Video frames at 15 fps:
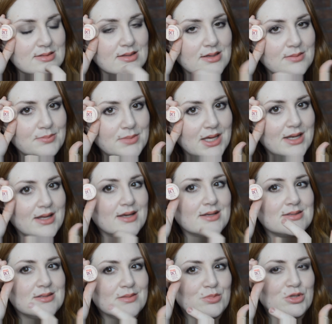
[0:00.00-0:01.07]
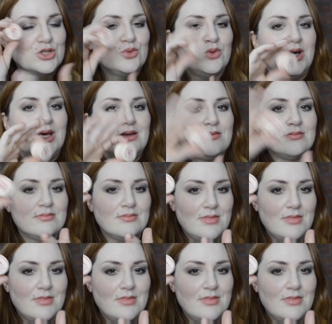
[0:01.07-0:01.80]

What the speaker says: Lip Medics, the blue one.